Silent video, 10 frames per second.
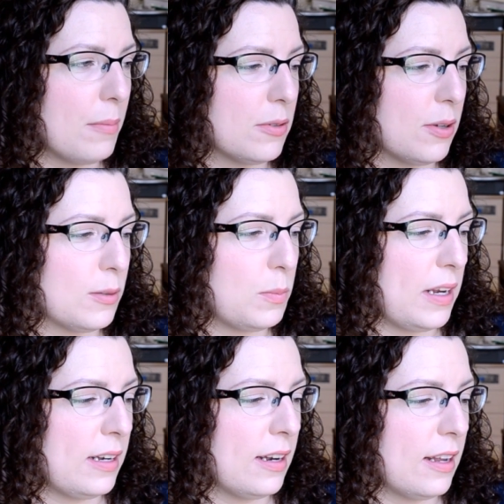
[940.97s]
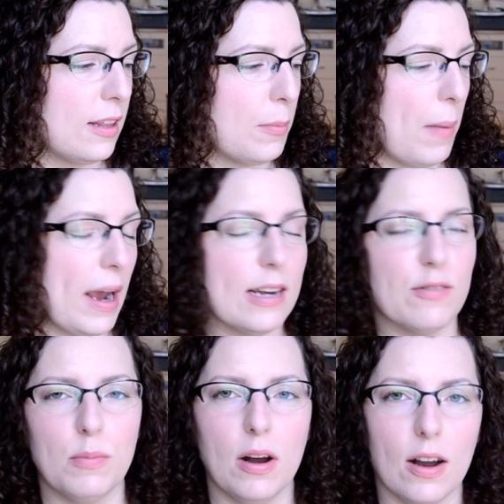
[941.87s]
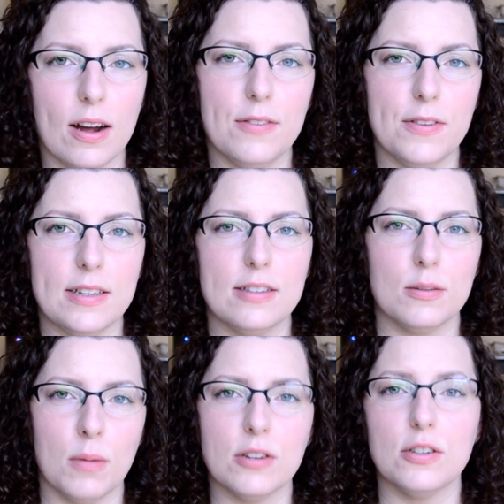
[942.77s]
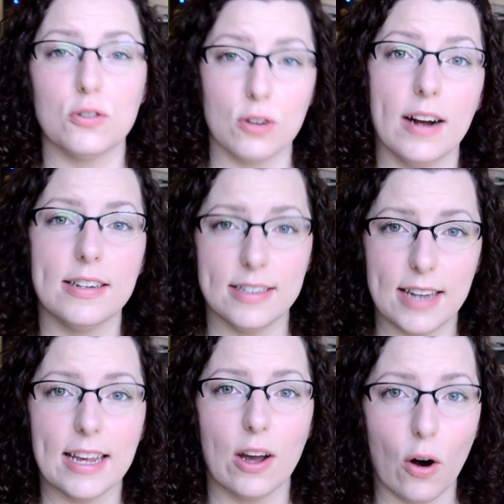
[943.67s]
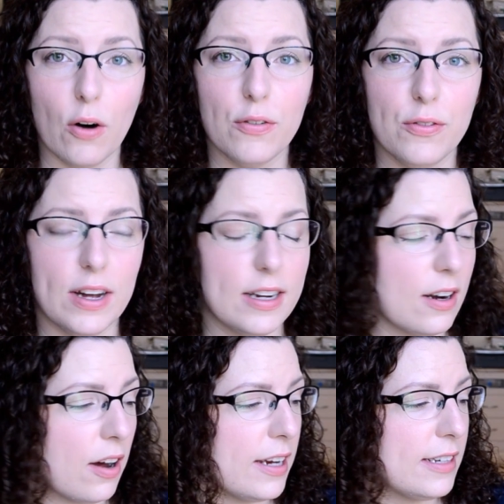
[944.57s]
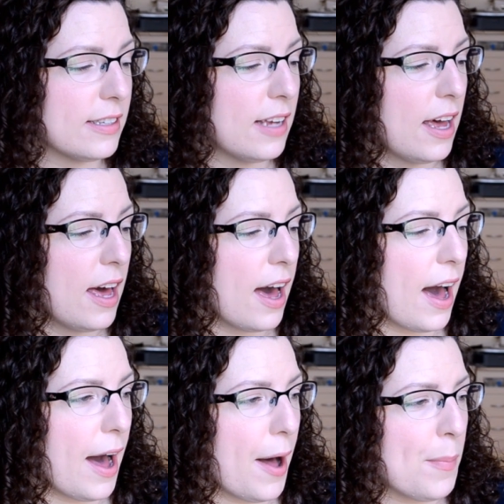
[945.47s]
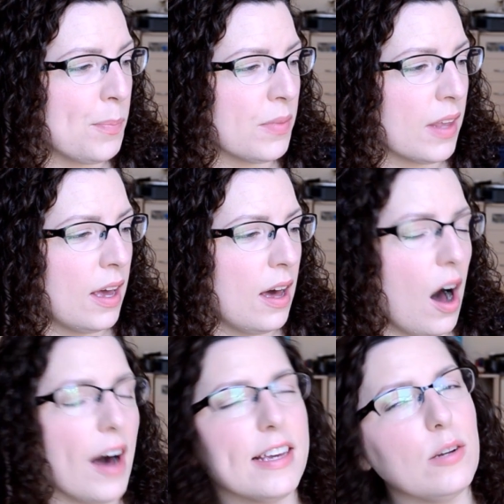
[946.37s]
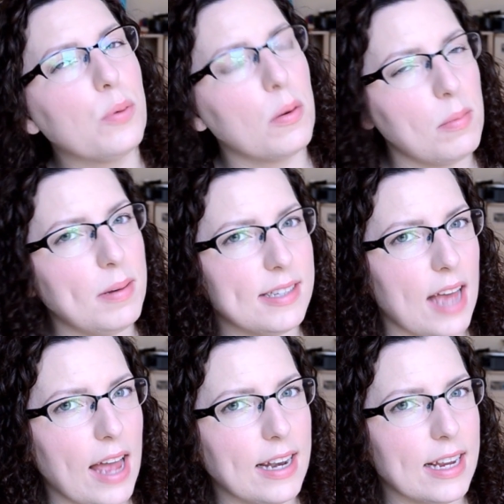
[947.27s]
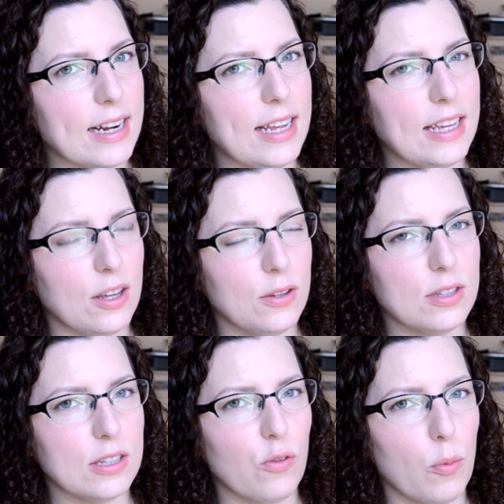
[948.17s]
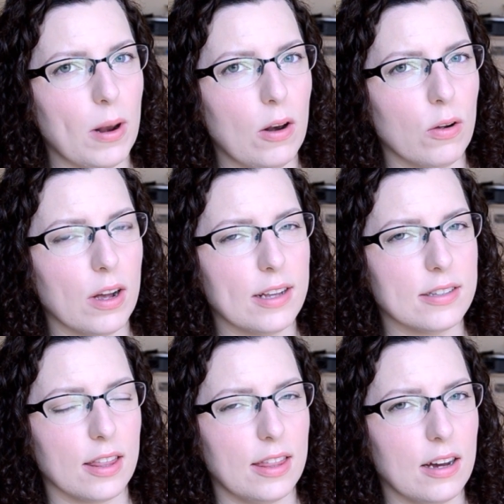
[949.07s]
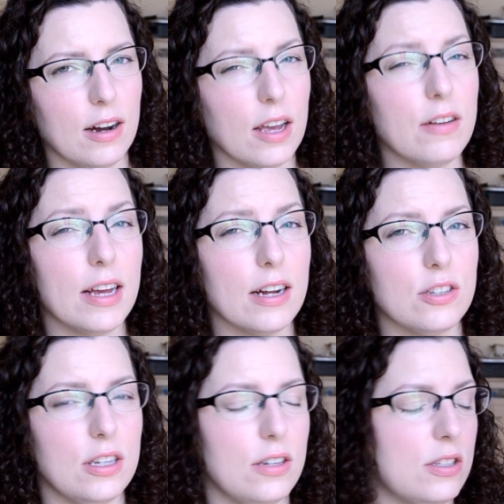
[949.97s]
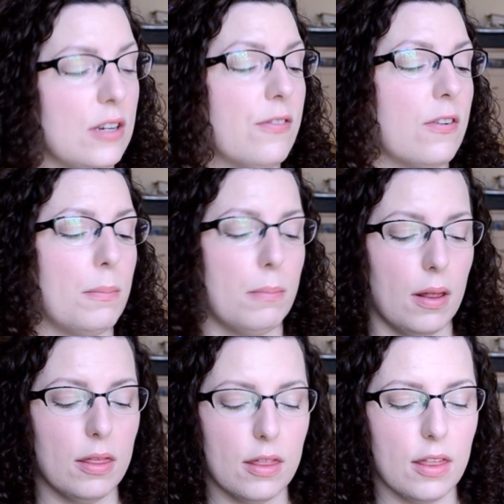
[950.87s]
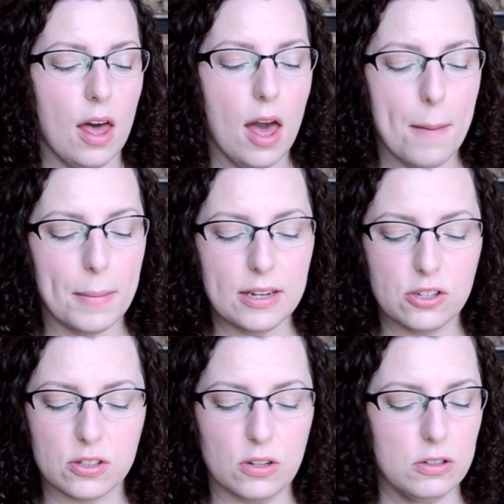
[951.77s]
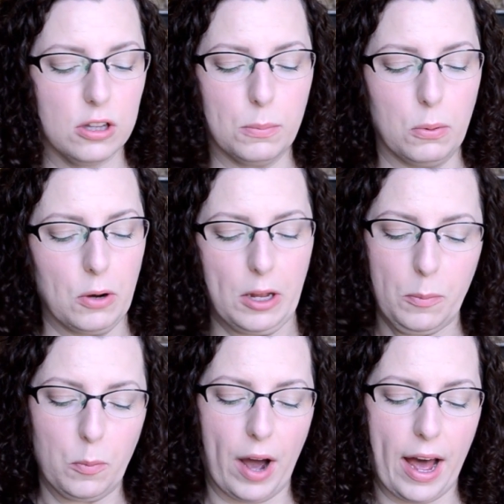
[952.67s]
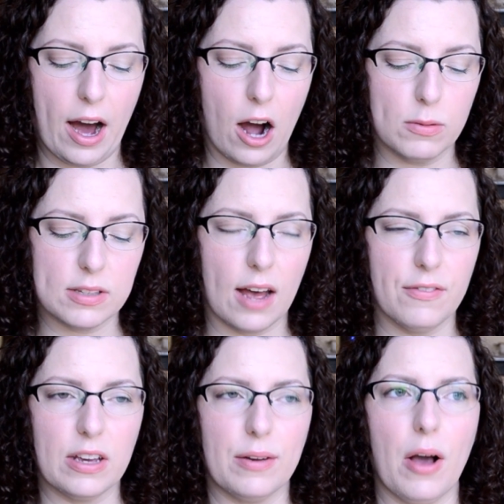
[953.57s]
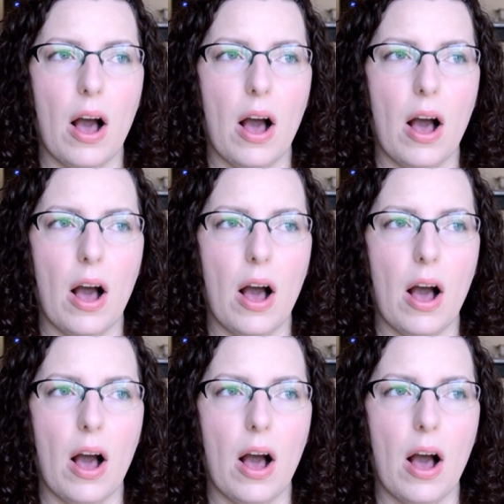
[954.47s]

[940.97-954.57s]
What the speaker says: So it's been the bane of my life in so much as trying to take it off at night. I could probably technically use this for a bit longer because I think I only actually used it for a month, but it just got to the point where I was having,